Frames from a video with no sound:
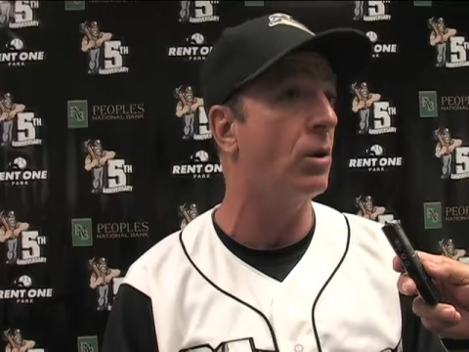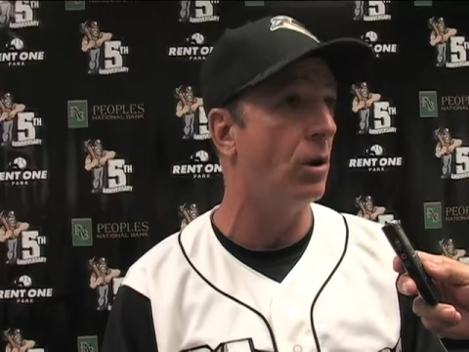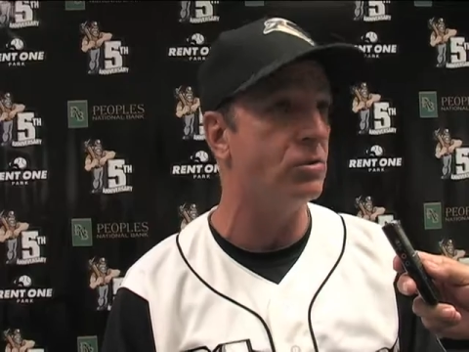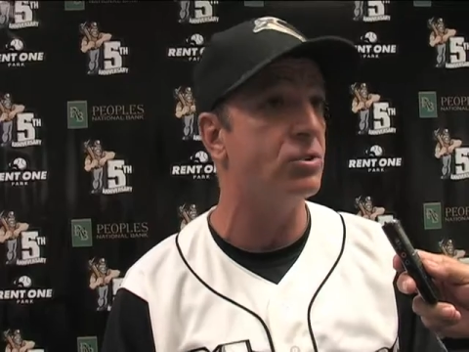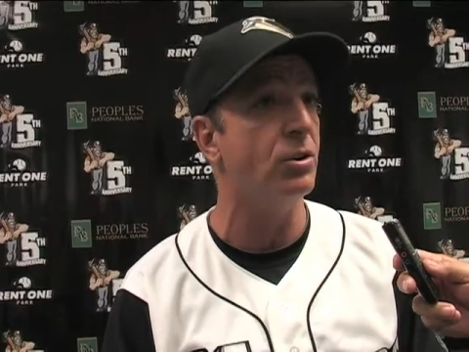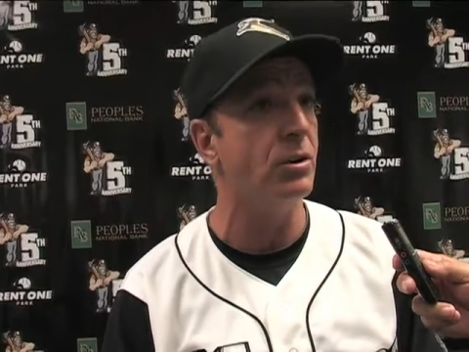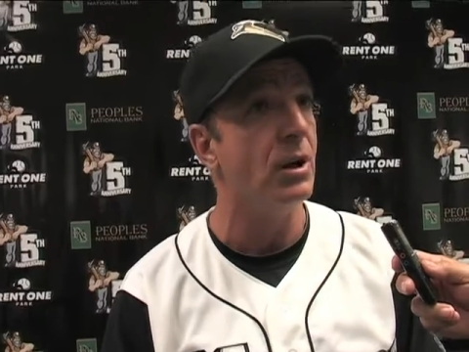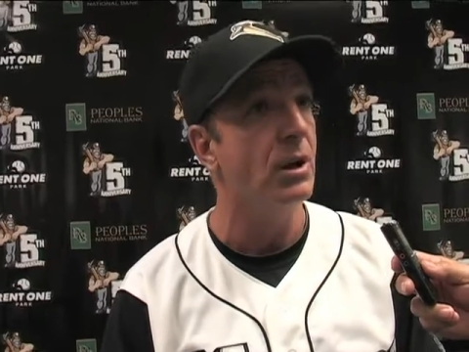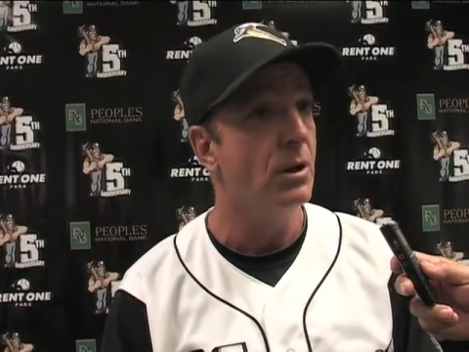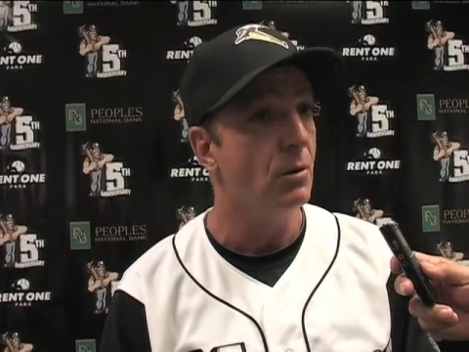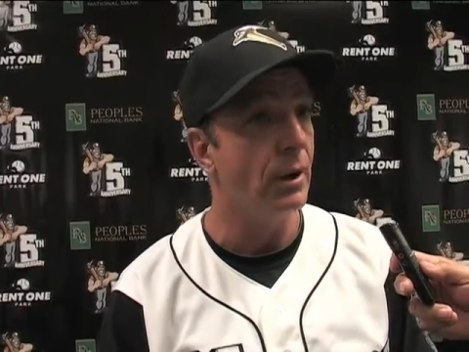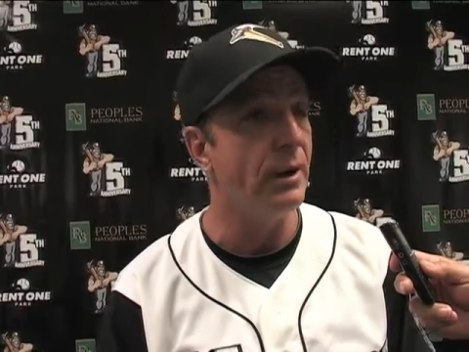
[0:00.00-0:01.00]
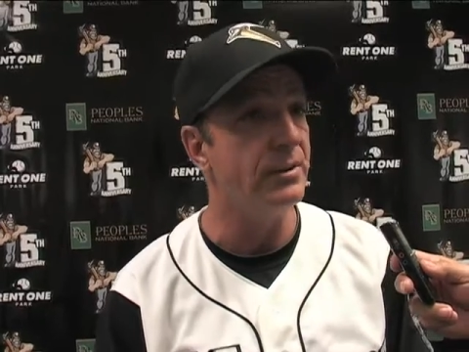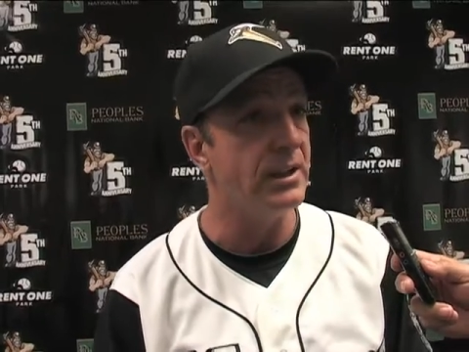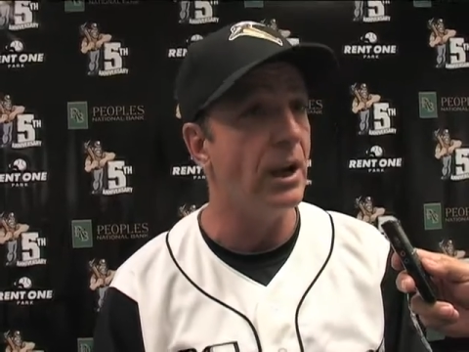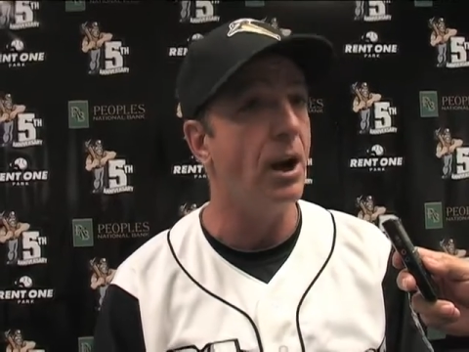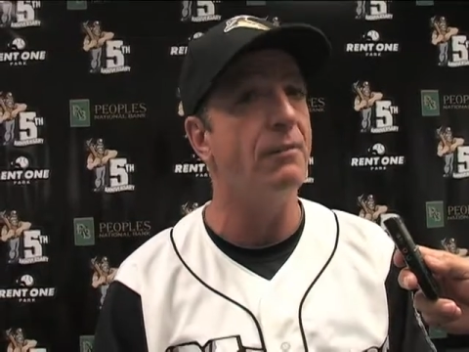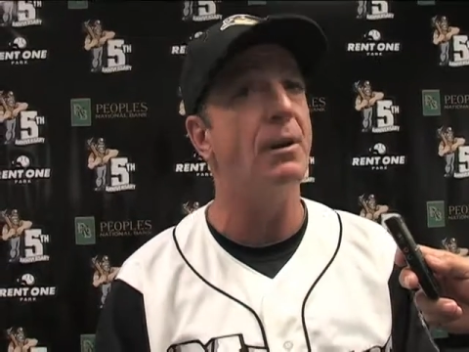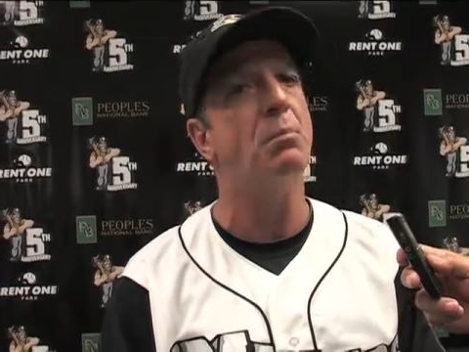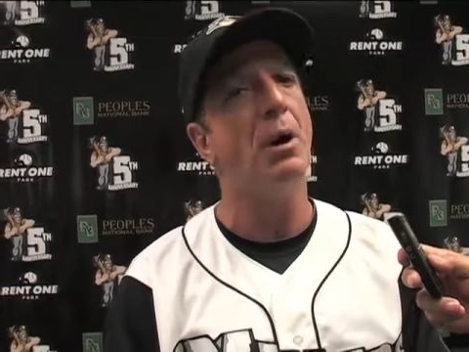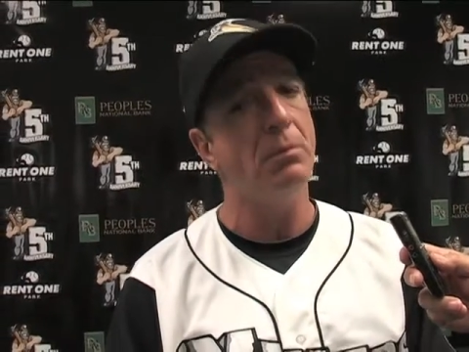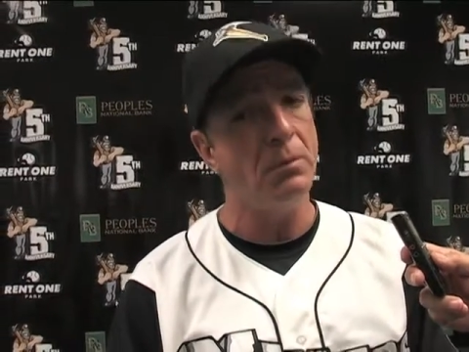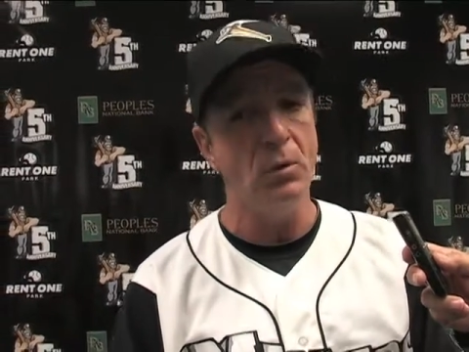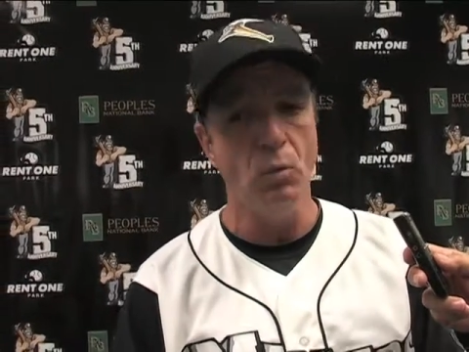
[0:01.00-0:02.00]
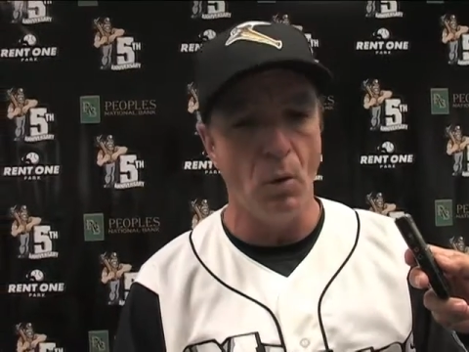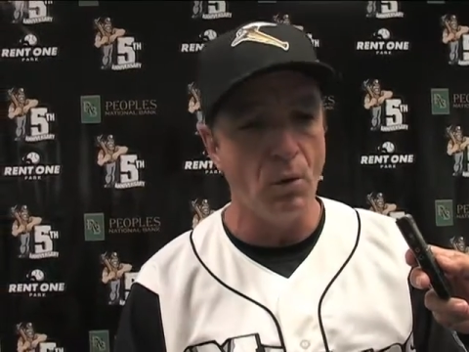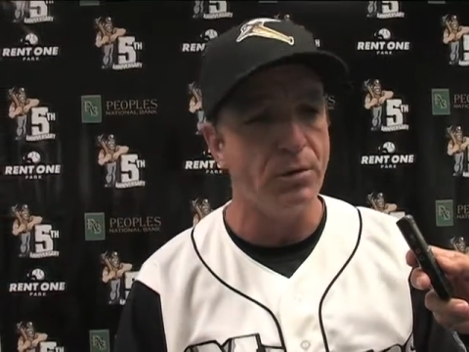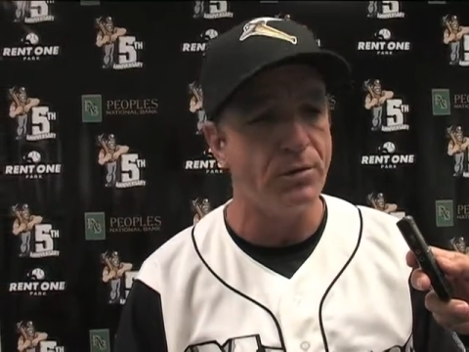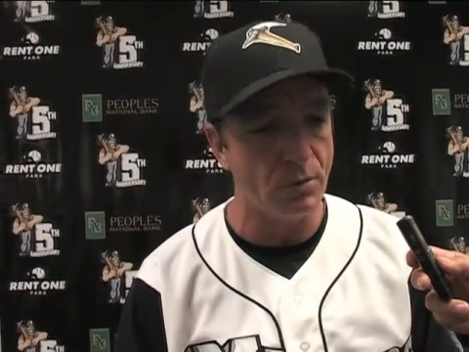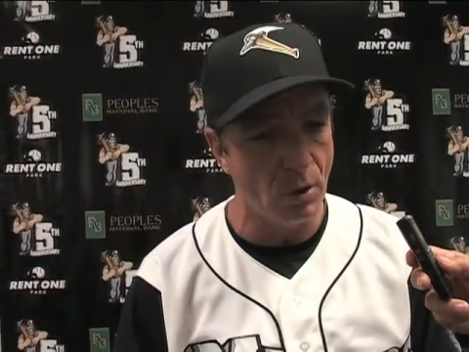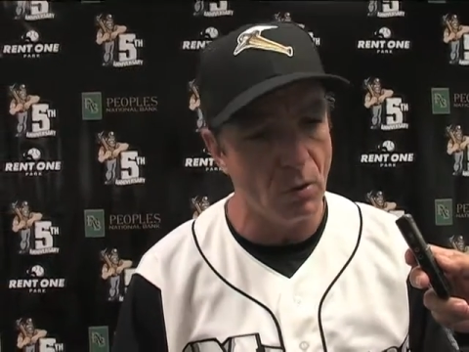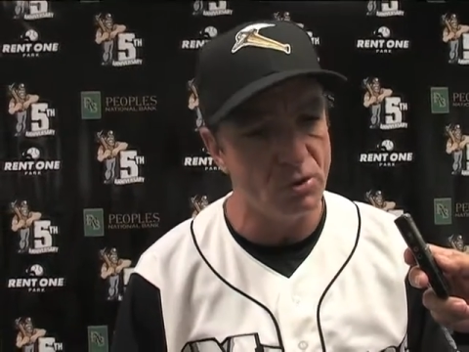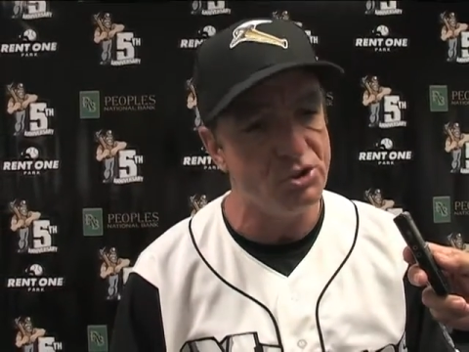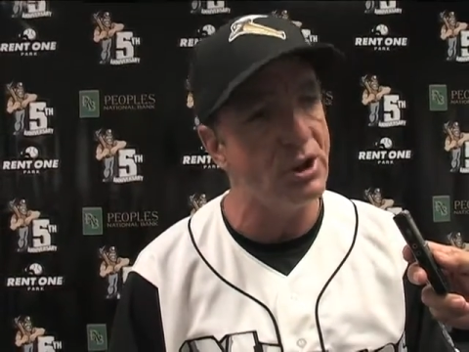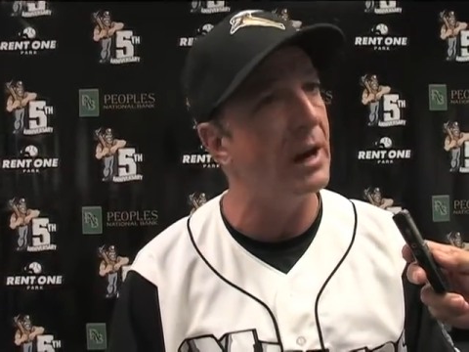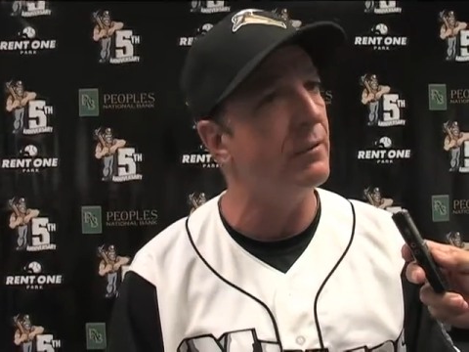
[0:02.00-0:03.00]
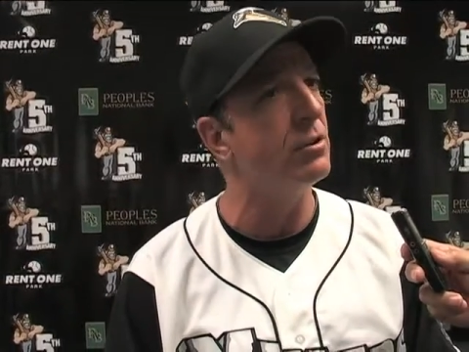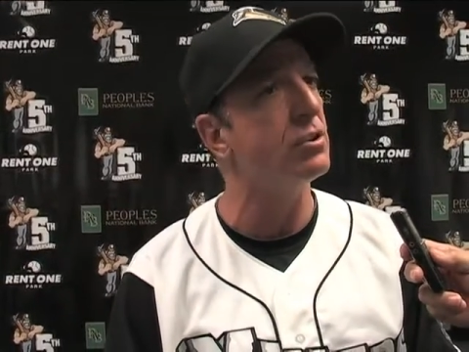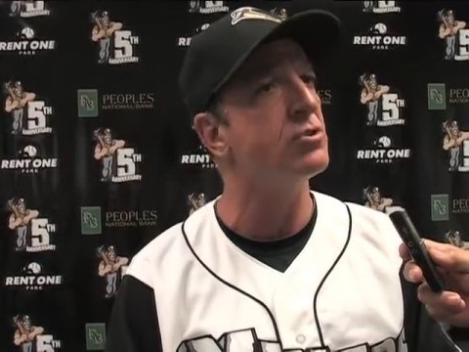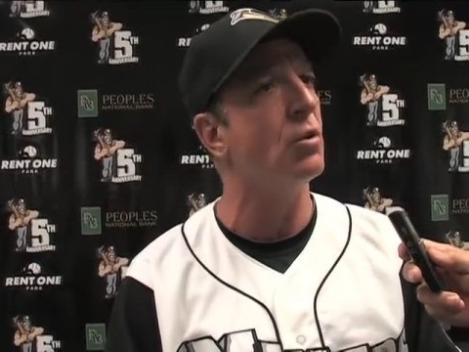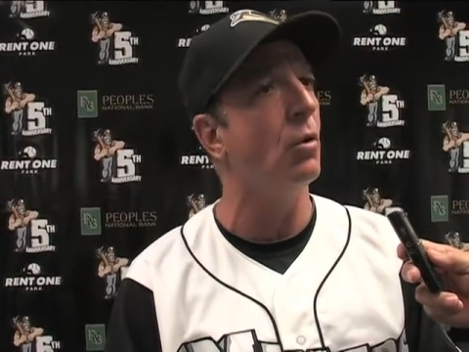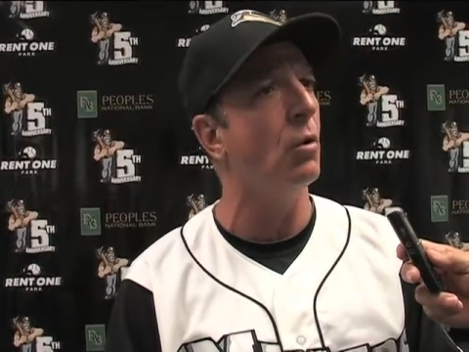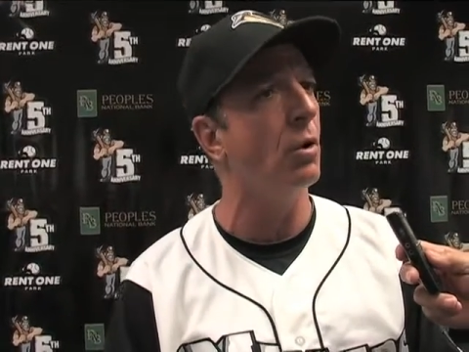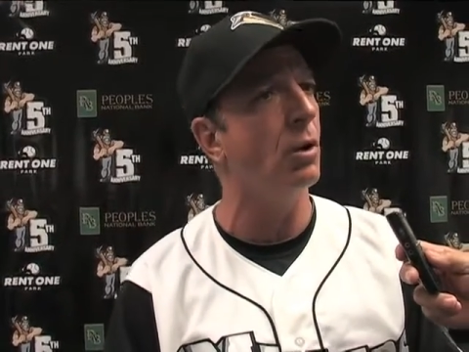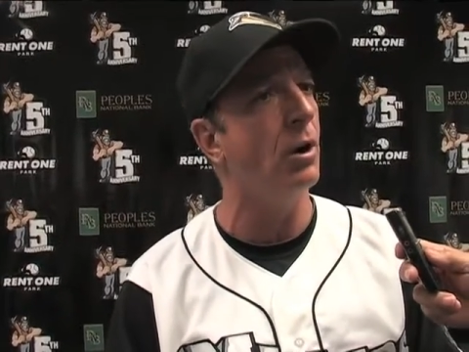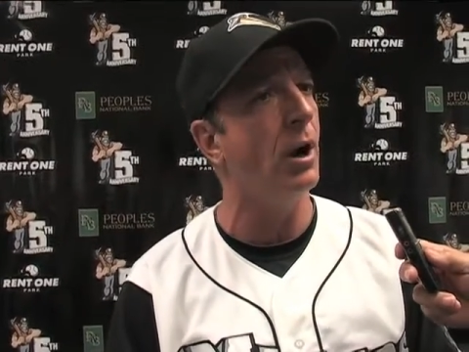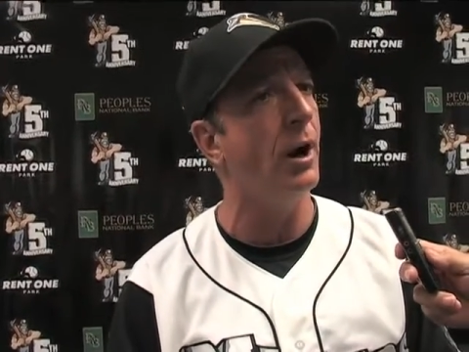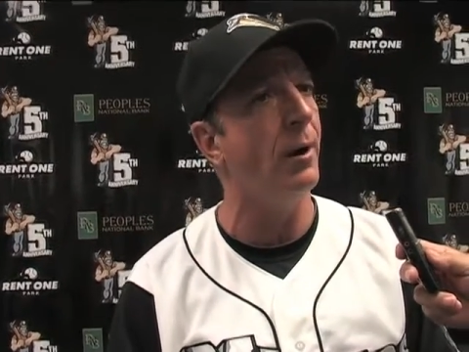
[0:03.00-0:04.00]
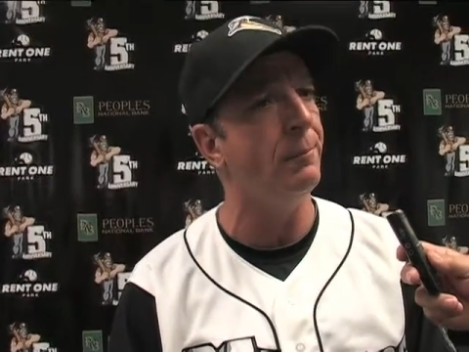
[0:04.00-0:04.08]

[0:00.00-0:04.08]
Kosert will have a day off. I probably won't throw Shivers or